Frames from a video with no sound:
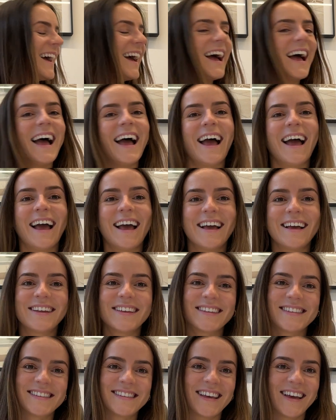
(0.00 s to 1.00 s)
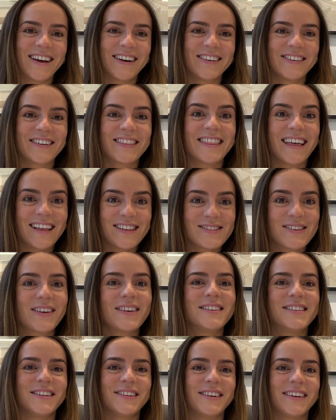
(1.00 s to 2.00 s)
So that's what I'm
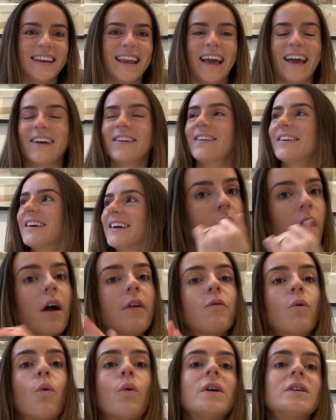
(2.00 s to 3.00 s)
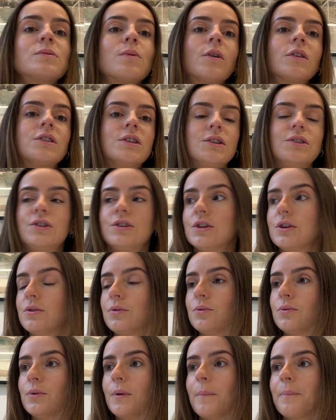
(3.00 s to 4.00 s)
doing now. I've always wanted
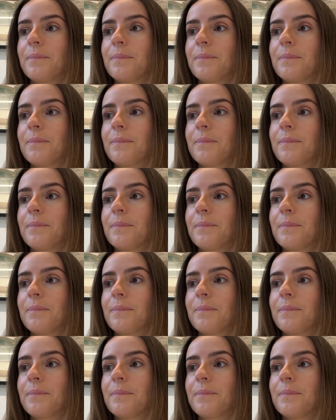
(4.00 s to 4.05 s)
to